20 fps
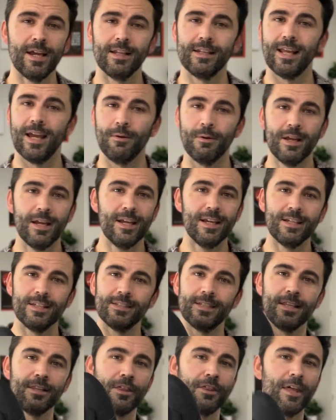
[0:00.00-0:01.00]
Now,
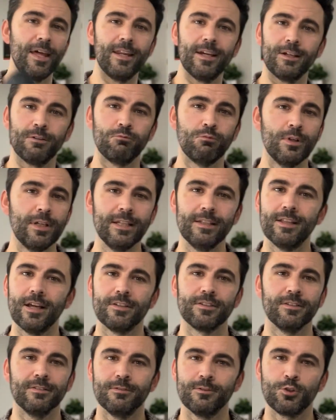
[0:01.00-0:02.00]
synthetic really
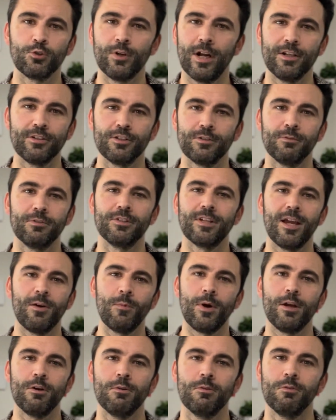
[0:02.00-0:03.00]
doesn't stretch the same
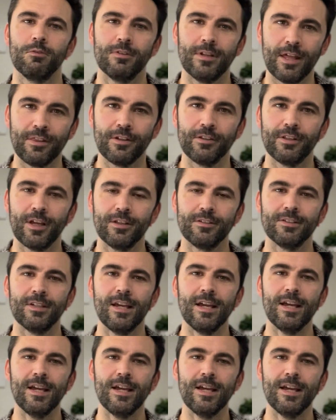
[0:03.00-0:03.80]
way leather does.